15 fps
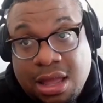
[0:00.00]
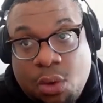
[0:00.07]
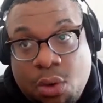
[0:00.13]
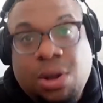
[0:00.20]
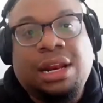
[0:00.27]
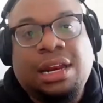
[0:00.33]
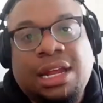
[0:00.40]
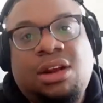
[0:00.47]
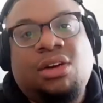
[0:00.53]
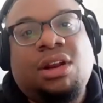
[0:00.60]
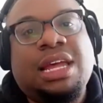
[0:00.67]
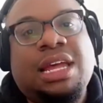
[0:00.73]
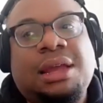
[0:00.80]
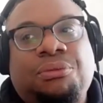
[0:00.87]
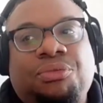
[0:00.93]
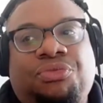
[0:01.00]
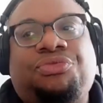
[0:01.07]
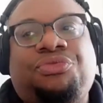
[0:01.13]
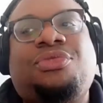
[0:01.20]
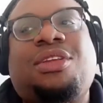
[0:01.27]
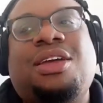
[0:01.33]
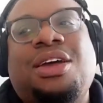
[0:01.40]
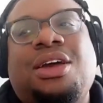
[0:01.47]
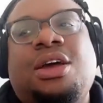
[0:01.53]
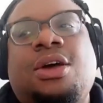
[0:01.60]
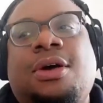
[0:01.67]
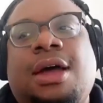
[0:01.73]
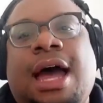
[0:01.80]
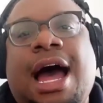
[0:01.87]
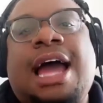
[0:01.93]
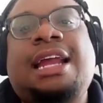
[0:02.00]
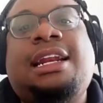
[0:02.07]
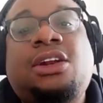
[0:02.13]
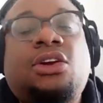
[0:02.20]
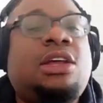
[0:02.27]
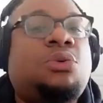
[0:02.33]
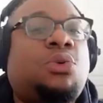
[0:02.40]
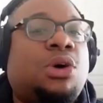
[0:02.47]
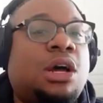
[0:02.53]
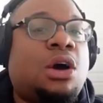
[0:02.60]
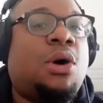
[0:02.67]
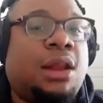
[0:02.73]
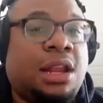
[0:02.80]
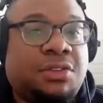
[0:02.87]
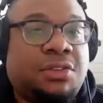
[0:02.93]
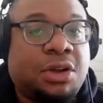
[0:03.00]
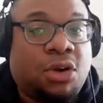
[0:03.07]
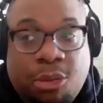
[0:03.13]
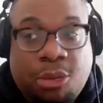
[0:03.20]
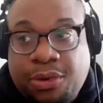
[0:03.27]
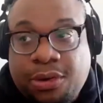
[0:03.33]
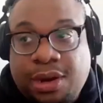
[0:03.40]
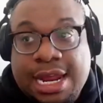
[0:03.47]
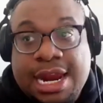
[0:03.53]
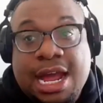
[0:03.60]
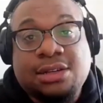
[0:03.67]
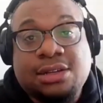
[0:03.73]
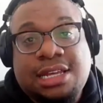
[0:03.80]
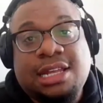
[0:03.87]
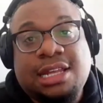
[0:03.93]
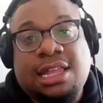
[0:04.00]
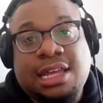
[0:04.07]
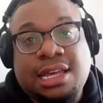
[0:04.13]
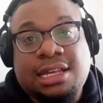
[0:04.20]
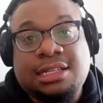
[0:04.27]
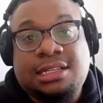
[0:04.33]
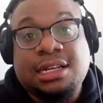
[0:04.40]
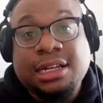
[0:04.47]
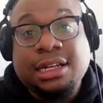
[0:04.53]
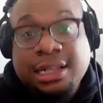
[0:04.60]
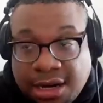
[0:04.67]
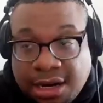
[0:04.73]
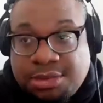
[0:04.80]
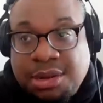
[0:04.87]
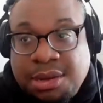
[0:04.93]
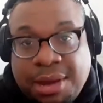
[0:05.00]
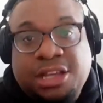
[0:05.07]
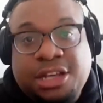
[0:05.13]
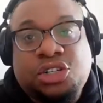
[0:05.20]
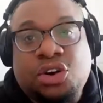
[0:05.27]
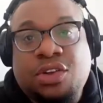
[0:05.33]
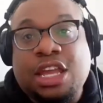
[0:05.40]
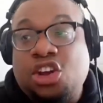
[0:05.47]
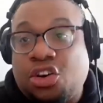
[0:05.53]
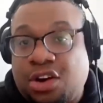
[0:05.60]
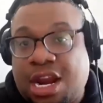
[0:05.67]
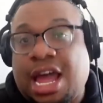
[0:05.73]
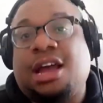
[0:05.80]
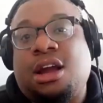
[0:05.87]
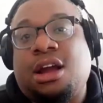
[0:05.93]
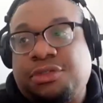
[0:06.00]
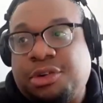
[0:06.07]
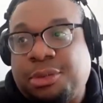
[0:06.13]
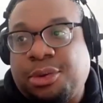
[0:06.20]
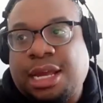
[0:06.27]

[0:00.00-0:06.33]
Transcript: We literally, I literally will go on Living Corporate and I'll say things lit to make sure that you're not comfortable.